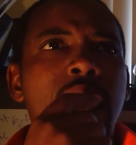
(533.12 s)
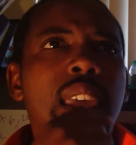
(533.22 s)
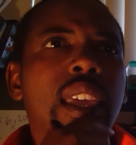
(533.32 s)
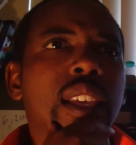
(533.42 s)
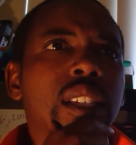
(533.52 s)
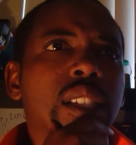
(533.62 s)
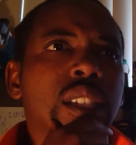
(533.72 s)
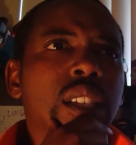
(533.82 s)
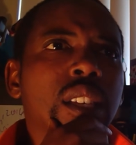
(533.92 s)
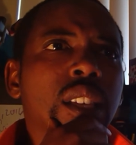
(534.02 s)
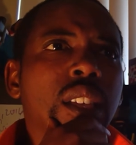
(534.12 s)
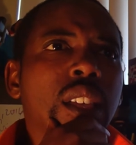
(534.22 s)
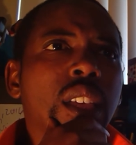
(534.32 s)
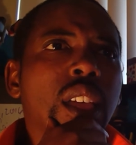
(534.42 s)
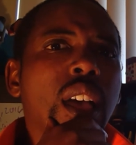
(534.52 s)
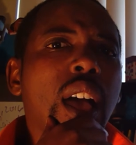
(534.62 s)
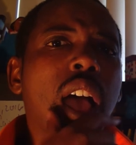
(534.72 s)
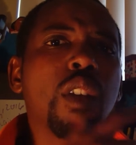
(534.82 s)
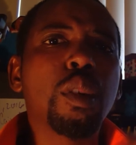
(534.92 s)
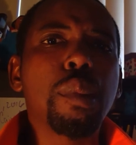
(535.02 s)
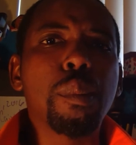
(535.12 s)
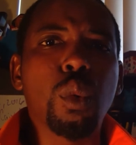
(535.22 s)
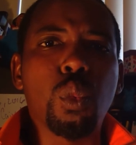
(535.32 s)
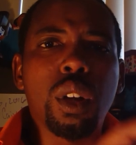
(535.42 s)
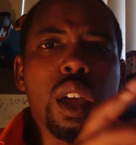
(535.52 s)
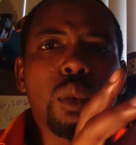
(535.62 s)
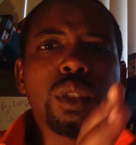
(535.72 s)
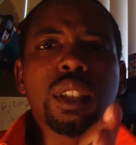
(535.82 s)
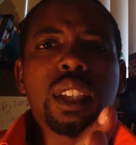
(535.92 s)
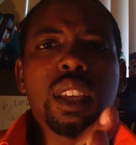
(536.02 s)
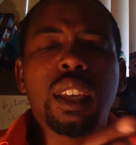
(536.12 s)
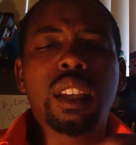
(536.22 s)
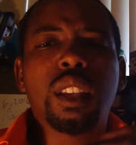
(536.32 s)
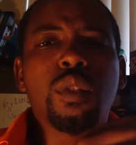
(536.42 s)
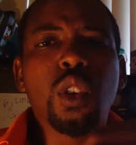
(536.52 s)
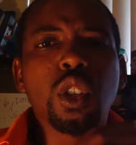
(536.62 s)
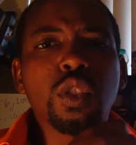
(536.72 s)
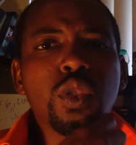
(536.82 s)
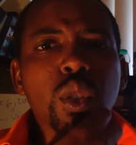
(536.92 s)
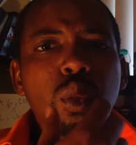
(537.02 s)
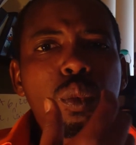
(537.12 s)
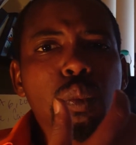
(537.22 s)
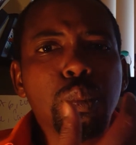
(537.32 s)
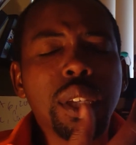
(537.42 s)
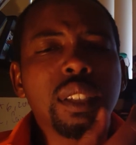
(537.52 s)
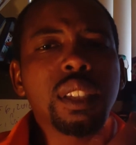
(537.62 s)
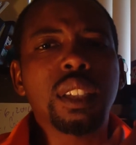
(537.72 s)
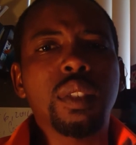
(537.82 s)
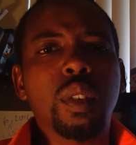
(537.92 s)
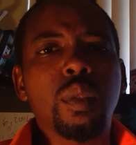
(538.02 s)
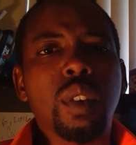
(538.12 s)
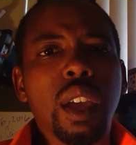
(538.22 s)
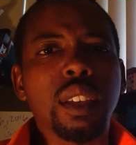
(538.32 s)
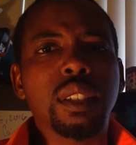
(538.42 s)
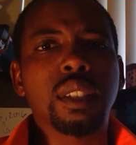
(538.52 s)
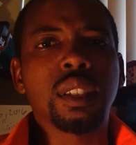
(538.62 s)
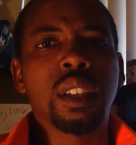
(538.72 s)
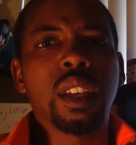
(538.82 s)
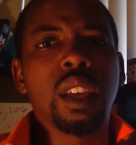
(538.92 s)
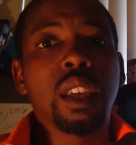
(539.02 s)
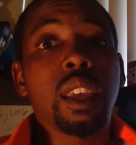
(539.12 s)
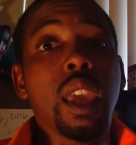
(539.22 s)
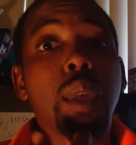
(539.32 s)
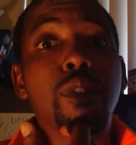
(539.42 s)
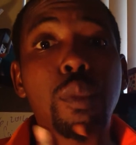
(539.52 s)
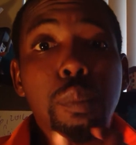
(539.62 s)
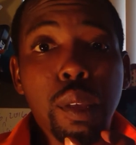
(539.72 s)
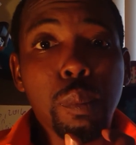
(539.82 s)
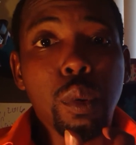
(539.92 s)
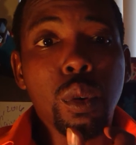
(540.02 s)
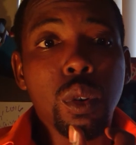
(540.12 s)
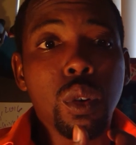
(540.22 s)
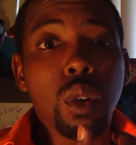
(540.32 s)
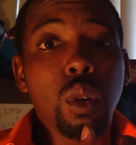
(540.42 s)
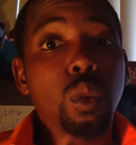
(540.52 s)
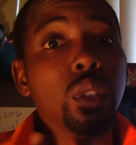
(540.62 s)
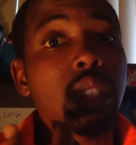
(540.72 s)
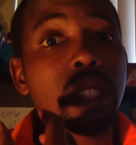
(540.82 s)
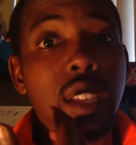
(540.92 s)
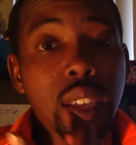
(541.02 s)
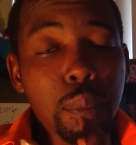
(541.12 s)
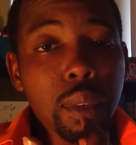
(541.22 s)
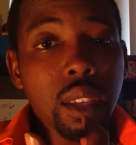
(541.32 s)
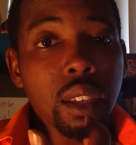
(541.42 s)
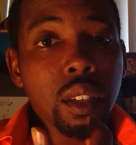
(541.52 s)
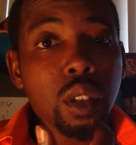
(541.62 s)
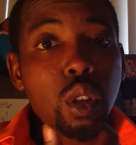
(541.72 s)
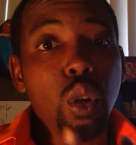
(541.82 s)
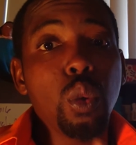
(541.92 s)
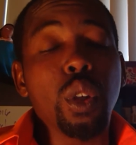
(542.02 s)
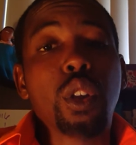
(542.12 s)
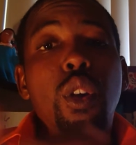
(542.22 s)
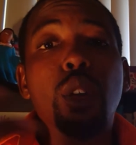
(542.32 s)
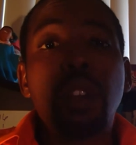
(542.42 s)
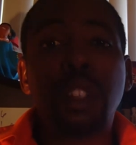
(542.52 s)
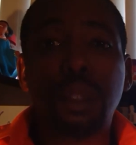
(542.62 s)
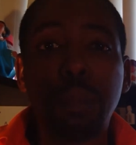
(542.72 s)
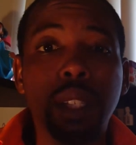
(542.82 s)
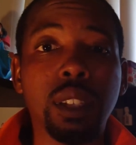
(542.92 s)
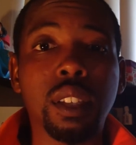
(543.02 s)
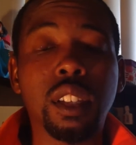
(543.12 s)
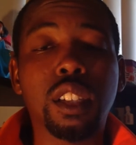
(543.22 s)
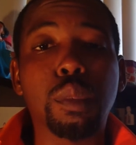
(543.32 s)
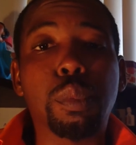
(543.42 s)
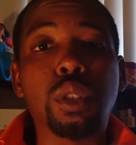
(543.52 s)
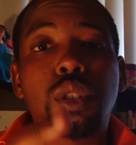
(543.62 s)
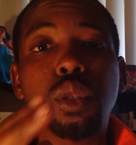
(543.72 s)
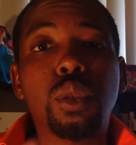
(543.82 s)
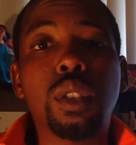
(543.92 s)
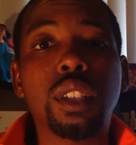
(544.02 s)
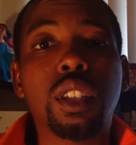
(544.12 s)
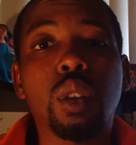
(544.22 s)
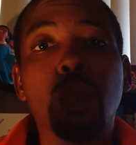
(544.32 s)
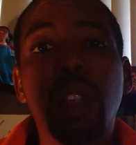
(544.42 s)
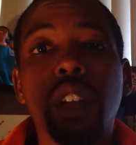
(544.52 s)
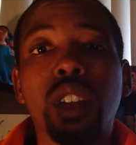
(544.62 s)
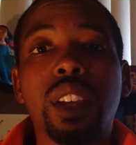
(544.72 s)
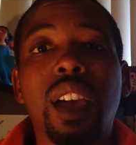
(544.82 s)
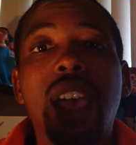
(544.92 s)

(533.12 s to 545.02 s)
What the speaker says: and I remember when I was a kid, the first few pieces of advice came from people who looked like me, who encouraged me to pursue this career in the